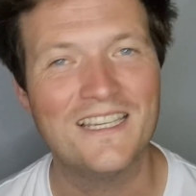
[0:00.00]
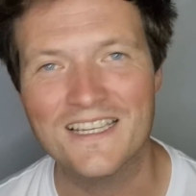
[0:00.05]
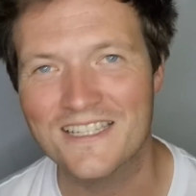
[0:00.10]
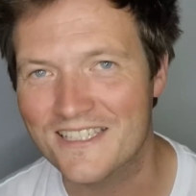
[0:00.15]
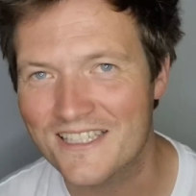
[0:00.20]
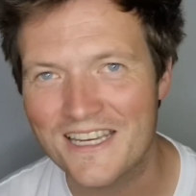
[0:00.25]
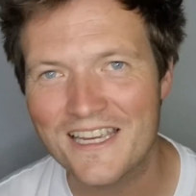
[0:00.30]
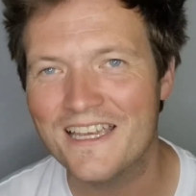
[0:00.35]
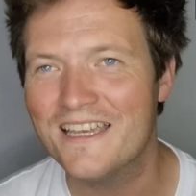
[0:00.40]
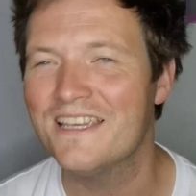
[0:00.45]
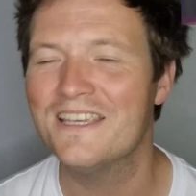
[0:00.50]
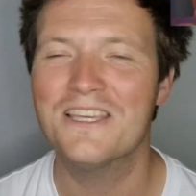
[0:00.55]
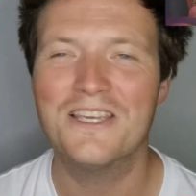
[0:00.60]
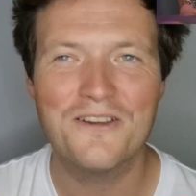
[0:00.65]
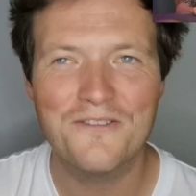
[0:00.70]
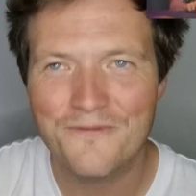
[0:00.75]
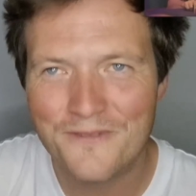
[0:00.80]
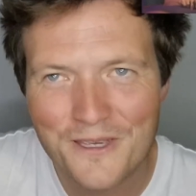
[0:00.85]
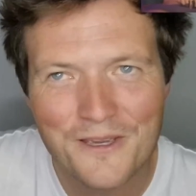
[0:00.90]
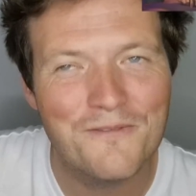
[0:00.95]
You see,
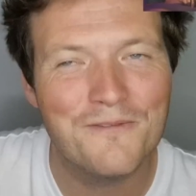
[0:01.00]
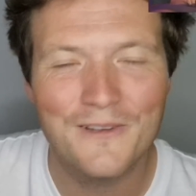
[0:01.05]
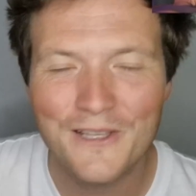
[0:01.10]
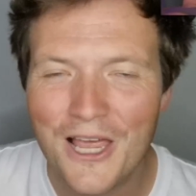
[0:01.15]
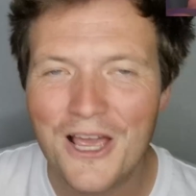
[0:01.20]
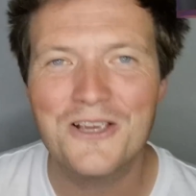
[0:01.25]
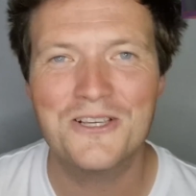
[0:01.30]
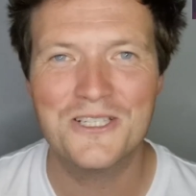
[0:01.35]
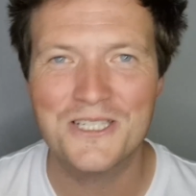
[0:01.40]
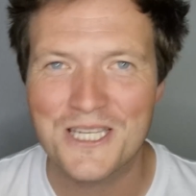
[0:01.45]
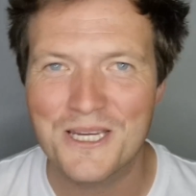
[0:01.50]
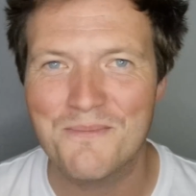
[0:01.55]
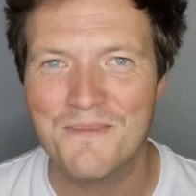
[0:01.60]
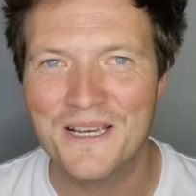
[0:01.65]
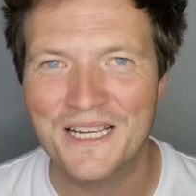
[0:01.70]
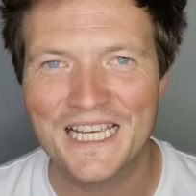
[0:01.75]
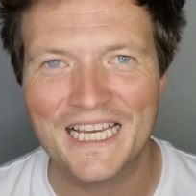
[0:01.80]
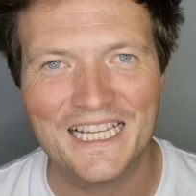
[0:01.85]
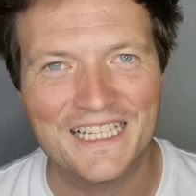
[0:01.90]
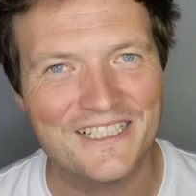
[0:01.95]
you've lost him
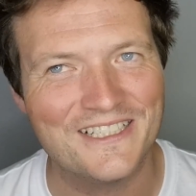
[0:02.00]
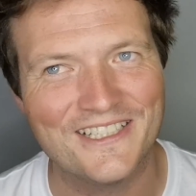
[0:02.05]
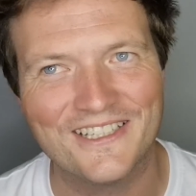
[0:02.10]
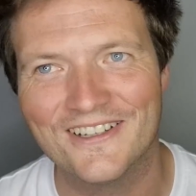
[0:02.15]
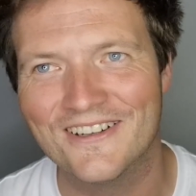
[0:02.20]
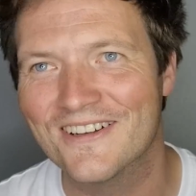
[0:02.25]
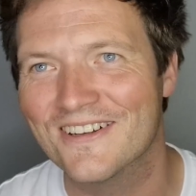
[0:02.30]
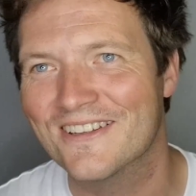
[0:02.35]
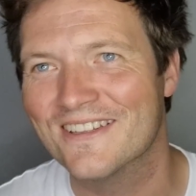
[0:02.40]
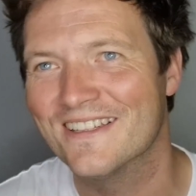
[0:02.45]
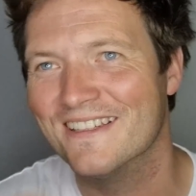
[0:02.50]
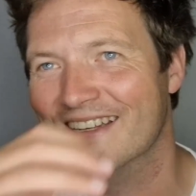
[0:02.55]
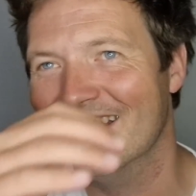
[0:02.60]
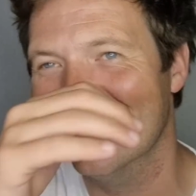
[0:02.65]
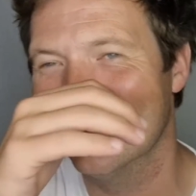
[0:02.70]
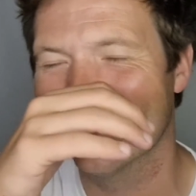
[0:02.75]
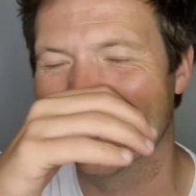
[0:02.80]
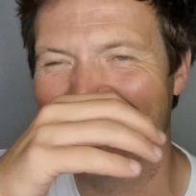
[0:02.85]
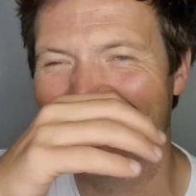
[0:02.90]
again, Jordan.